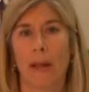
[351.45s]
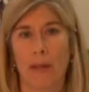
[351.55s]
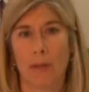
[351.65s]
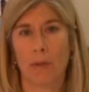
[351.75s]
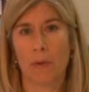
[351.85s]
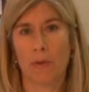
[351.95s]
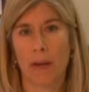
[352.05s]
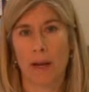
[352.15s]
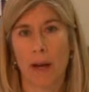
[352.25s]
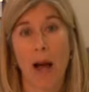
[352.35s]
a tour
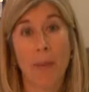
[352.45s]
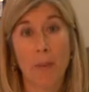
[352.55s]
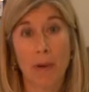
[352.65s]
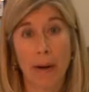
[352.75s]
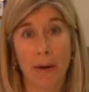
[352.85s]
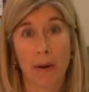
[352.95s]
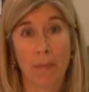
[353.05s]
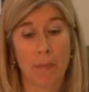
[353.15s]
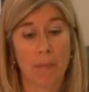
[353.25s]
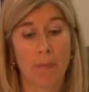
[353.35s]
van operator